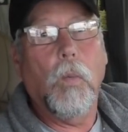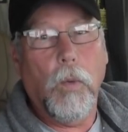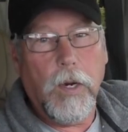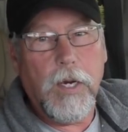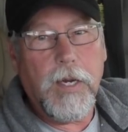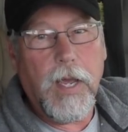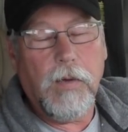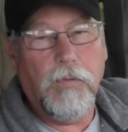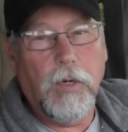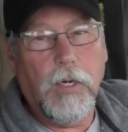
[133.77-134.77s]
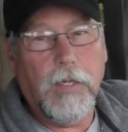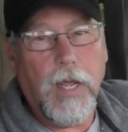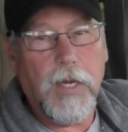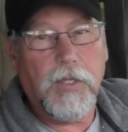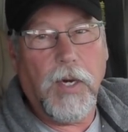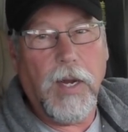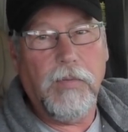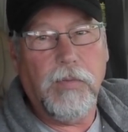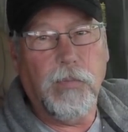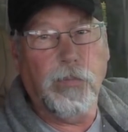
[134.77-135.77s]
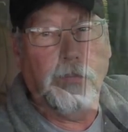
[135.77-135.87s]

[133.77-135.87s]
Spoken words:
We're gonna take it for a little test drive.